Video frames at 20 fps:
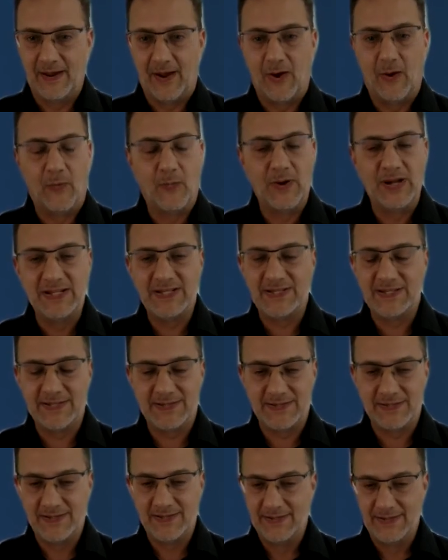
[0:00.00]

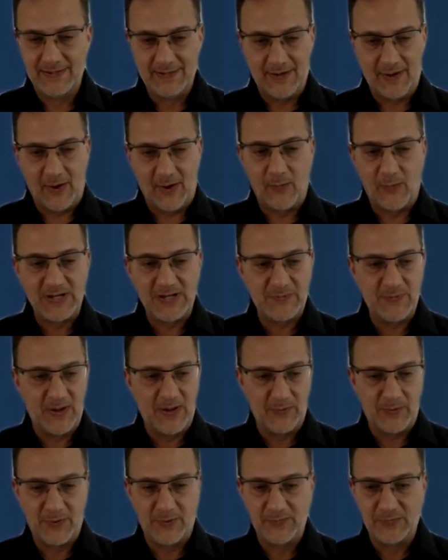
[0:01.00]
always
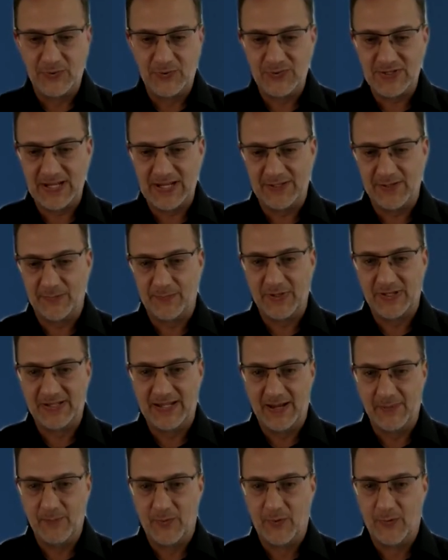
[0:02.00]
welcome to set up a
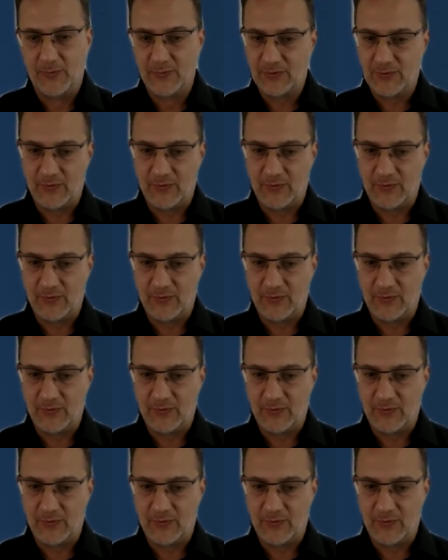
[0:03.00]
demo,